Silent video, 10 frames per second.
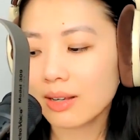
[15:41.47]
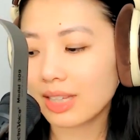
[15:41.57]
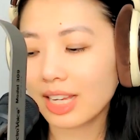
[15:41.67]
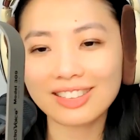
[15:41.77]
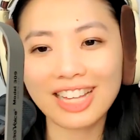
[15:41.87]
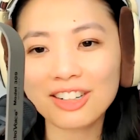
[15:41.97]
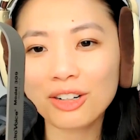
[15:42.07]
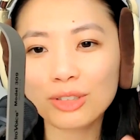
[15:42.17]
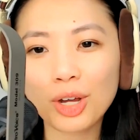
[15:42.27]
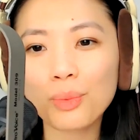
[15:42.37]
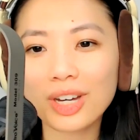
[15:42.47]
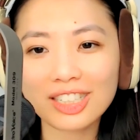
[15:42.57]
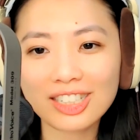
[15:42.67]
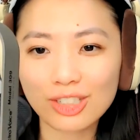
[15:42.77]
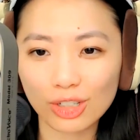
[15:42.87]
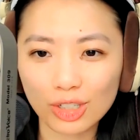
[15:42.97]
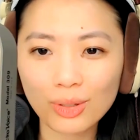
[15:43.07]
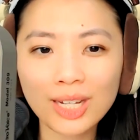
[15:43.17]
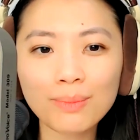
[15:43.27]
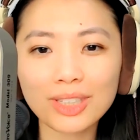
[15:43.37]
they they don't know what it is you're
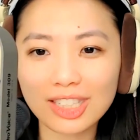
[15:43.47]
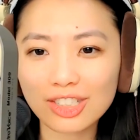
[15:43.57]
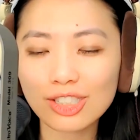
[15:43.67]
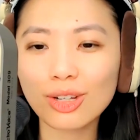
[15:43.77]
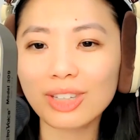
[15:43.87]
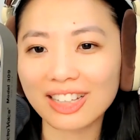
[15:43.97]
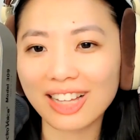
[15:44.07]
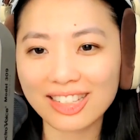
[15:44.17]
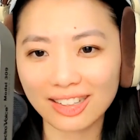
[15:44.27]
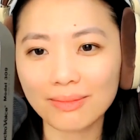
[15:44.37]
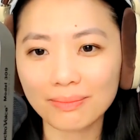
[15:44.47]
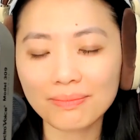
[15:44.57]
doing but they just know they like it